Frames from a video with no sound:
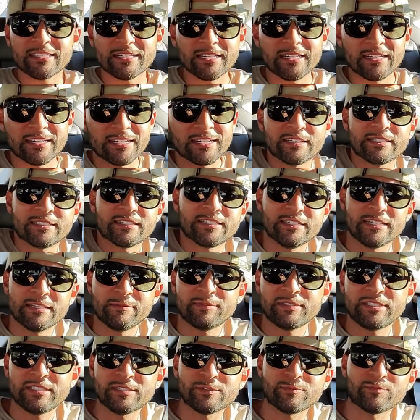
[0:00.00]
uh,
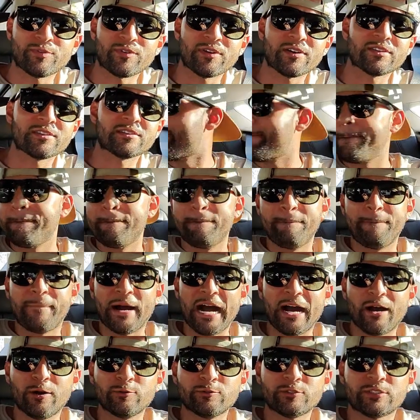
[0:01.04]
Nipsey's brother.
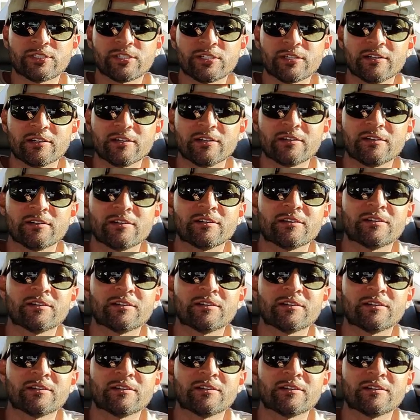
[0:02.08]
Bowser.